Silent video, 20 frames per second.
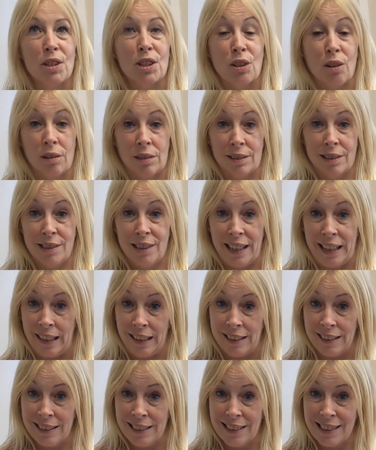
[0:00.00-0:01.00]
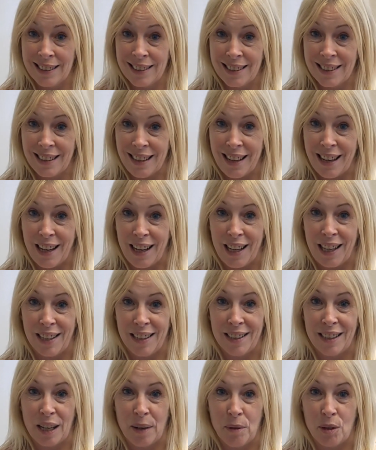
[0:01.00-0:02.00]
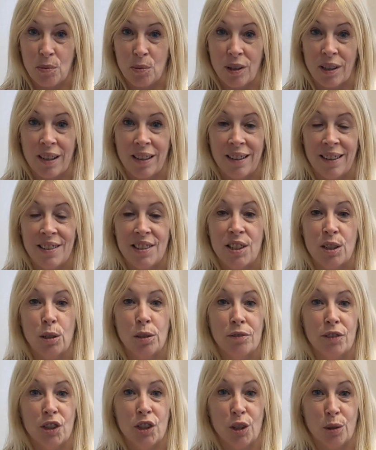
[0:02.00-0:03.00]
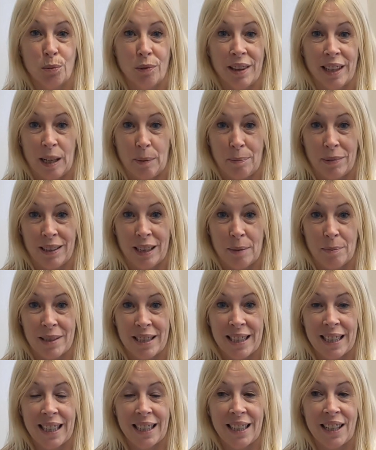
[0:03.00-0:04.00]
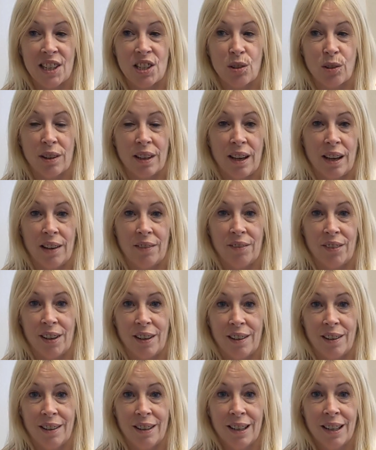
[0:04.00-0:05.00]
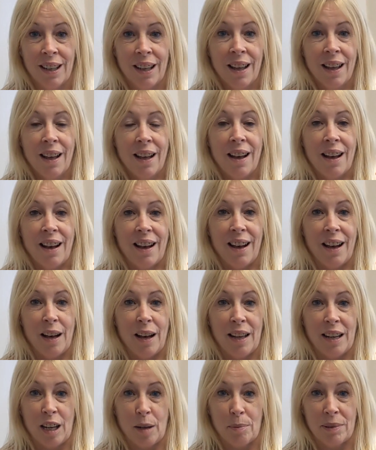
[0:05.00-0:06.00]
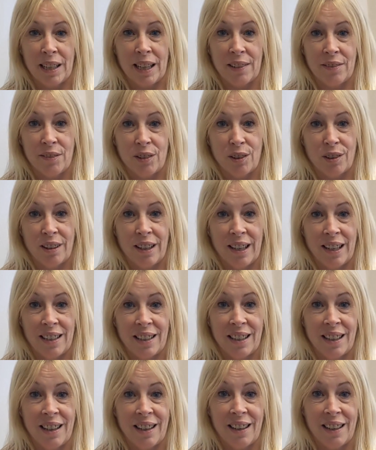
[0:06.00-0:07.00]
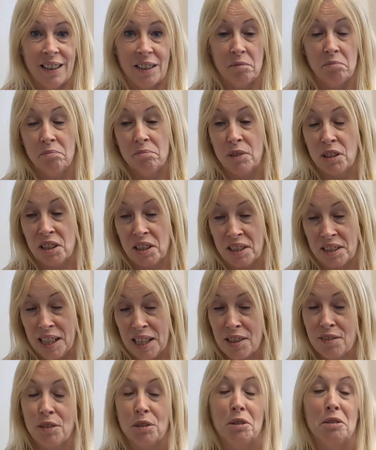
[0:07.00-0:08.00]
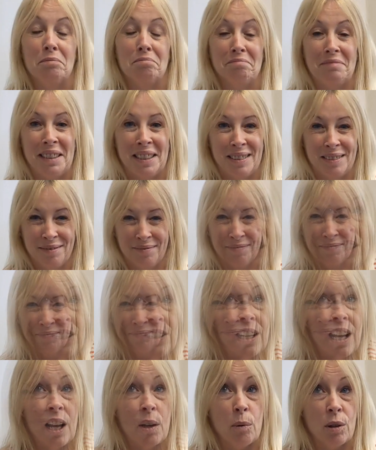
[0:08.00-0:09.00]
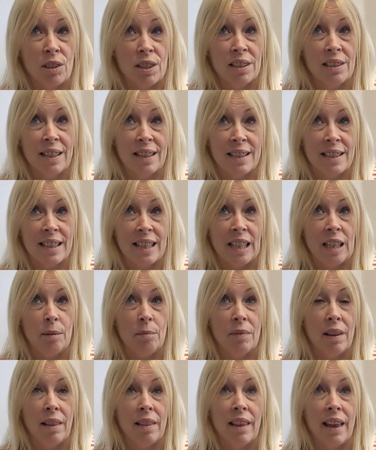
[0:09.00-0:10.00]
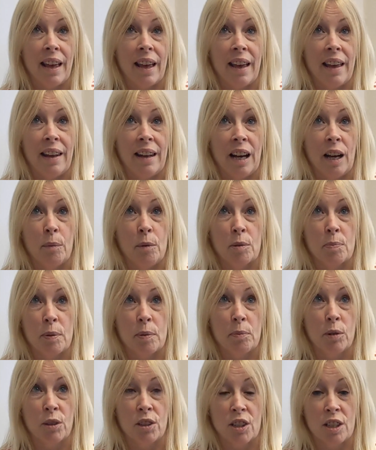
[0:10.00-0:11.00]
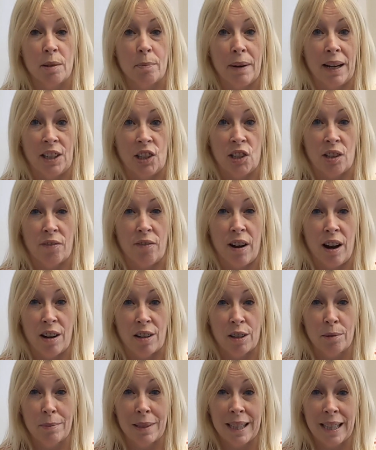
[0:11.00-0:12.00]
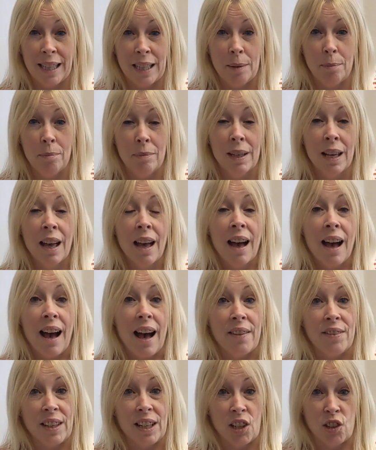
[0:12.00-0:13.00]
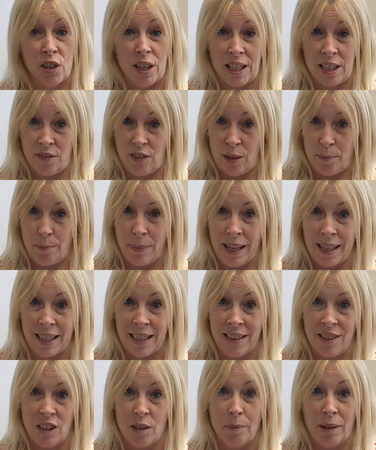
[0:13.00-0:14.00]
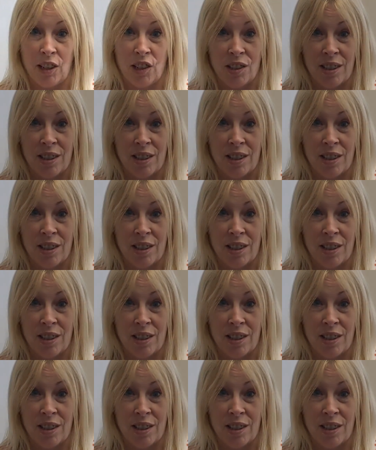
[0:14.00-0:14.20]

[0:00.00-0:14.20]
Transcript: Scotland to England, and I was working in the School for Children with Epilepsy, and I saw the advert and I applied for it, and I was successful. I worked in this team, then I was promoted to manage the Farnham team, and then transferred back here to manage